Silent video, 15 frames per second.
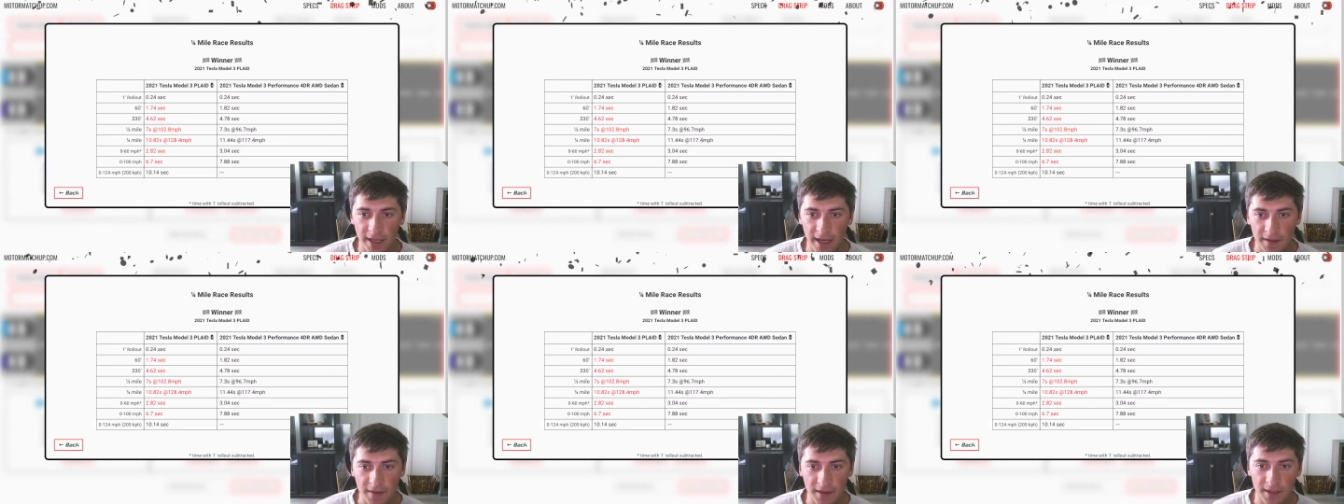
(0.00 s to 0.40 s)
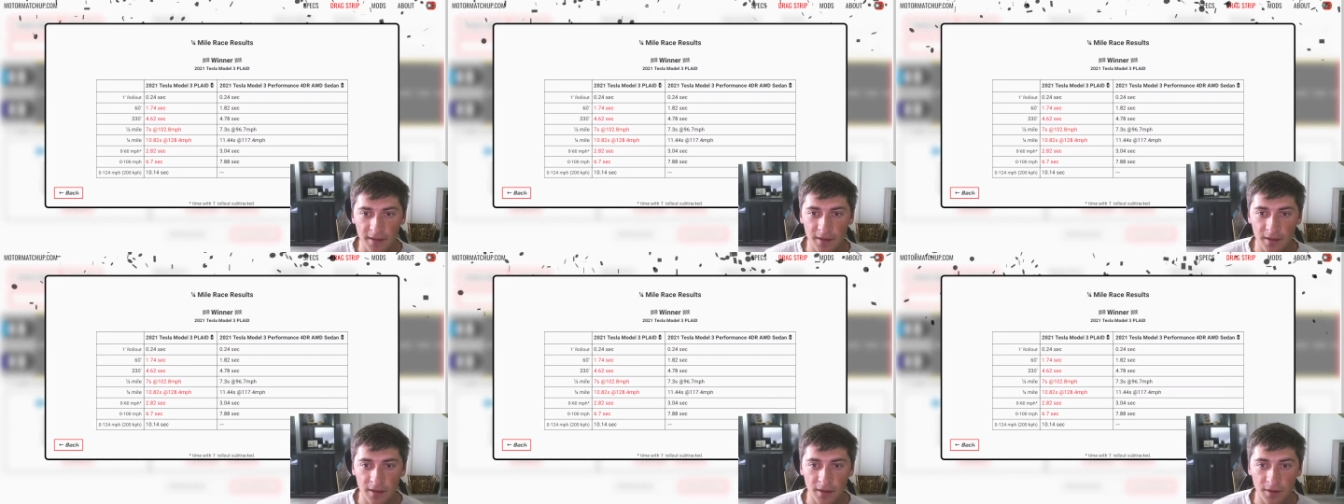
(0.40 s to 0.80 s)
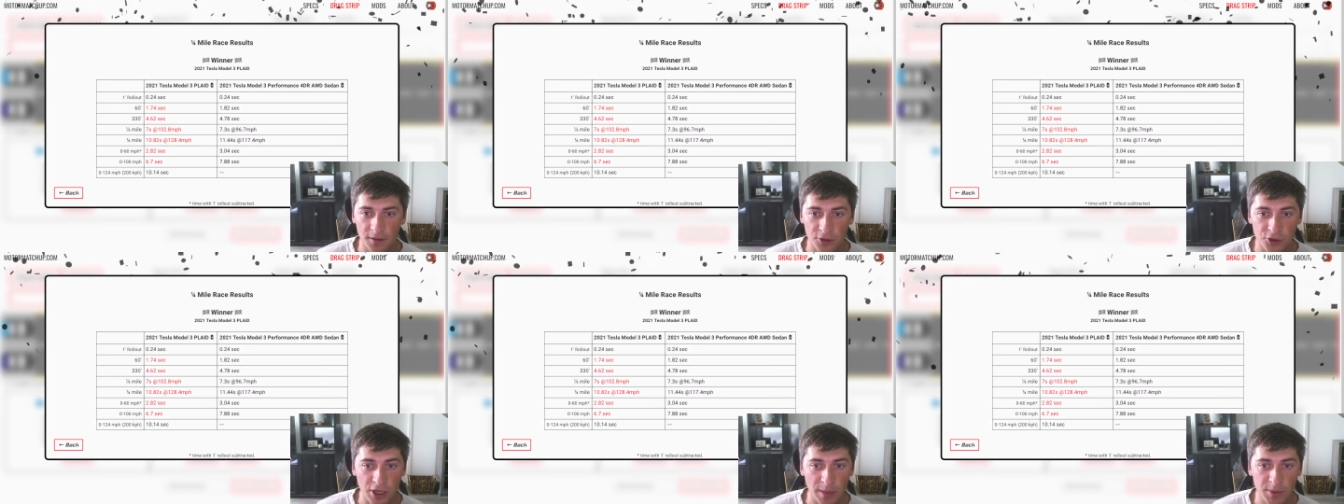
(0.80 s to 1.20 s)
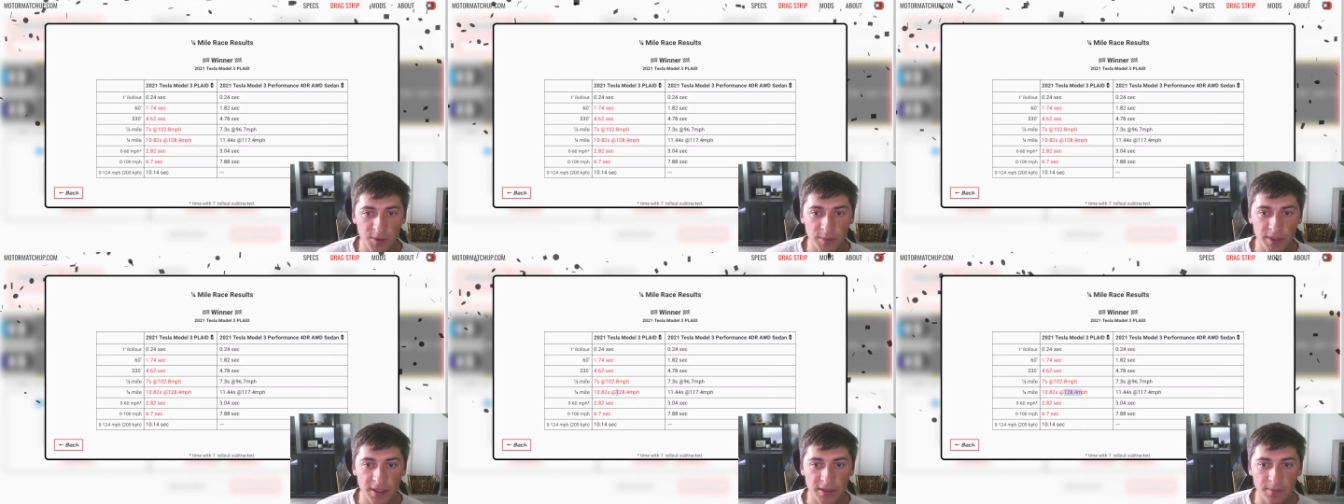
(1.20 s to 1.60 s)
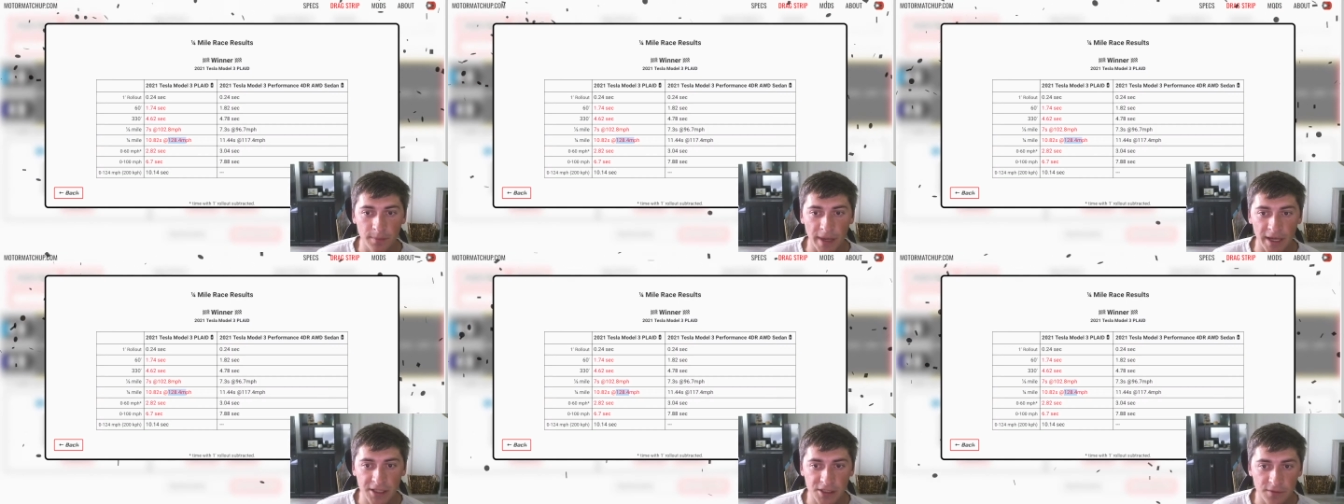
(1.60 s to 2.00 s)
And then the trap speed,
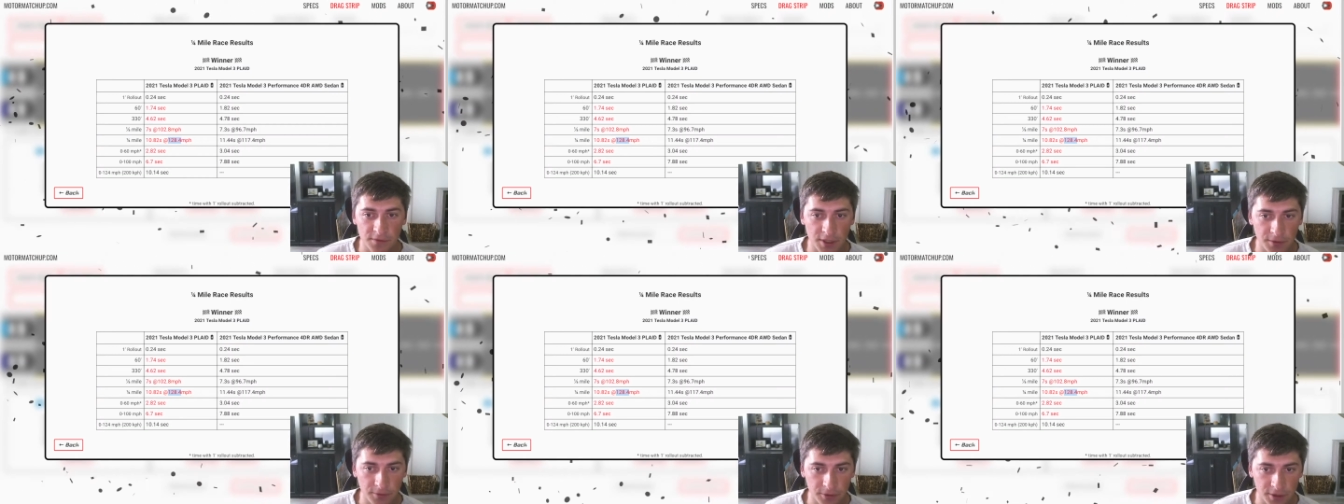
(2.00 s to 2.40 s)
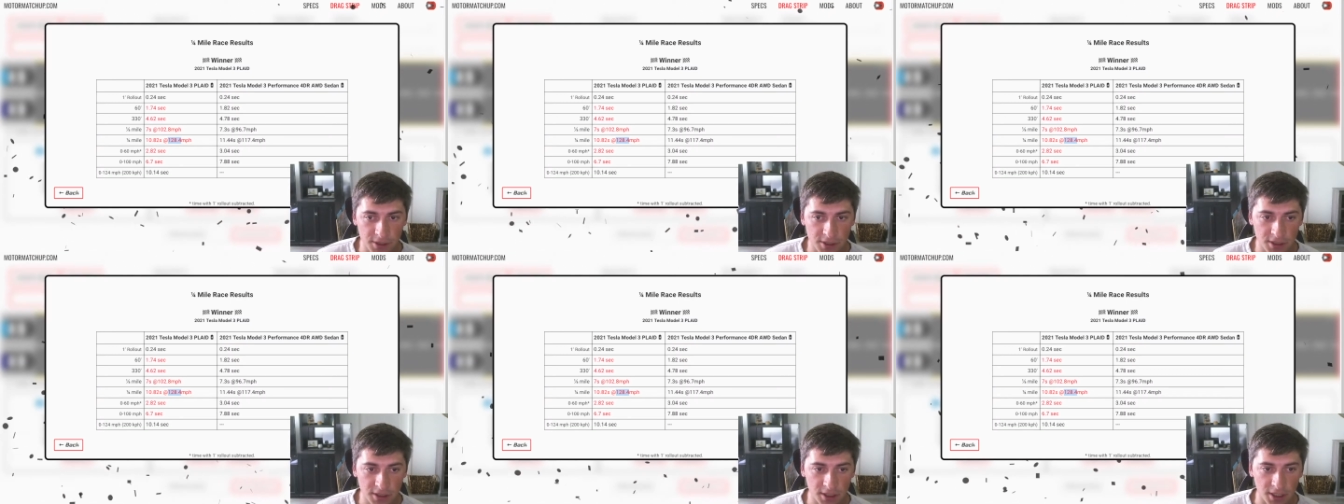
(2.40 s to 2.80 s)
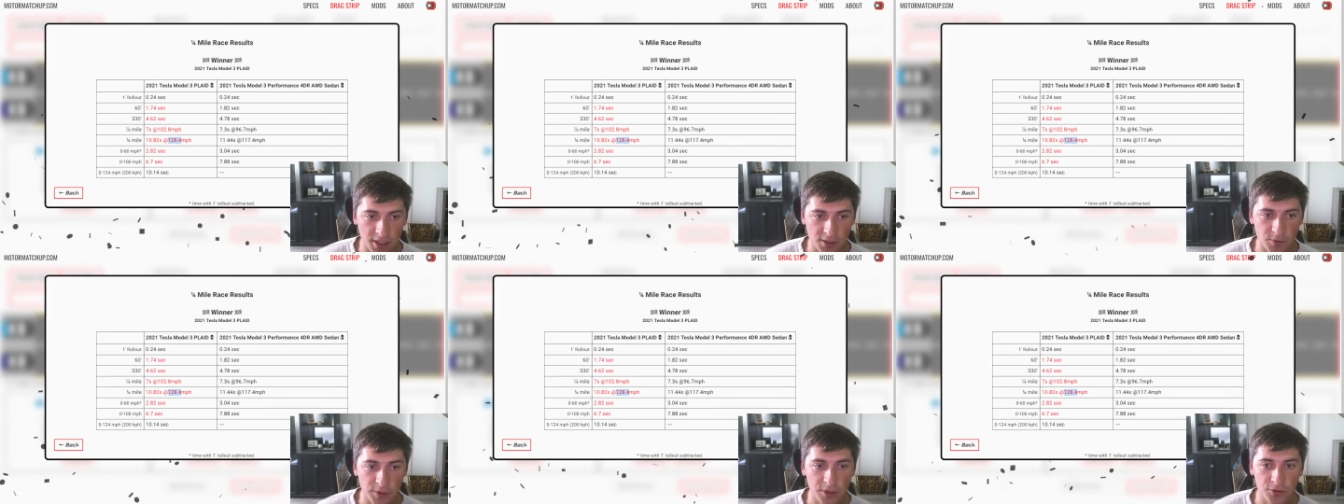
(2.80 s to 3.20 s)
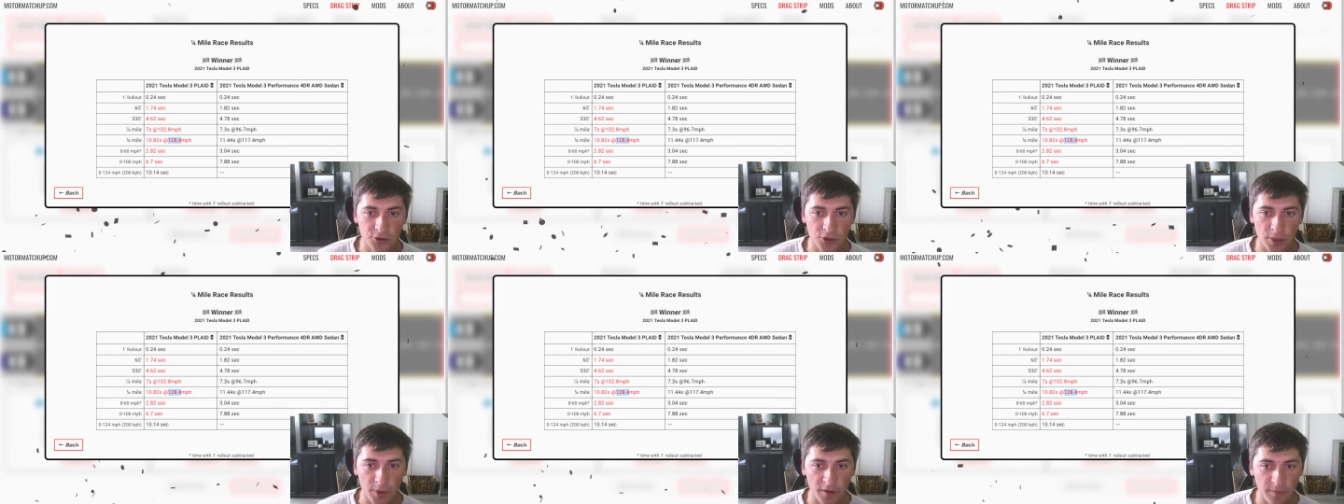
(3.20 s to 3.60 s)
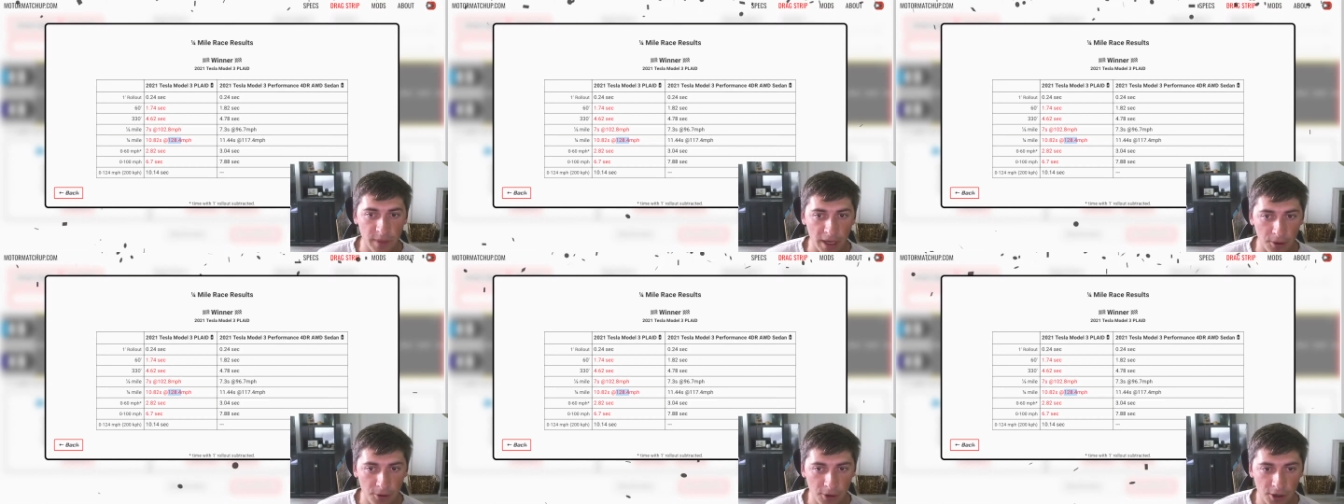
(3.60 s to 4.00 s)
massive difference because we don't drop off
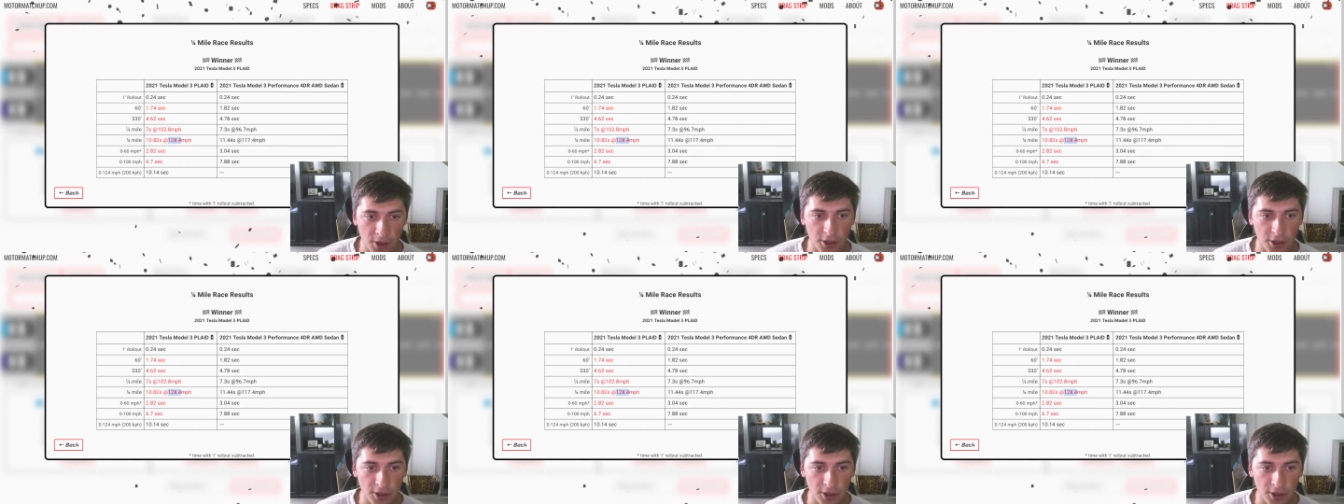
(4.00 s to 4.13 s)
power,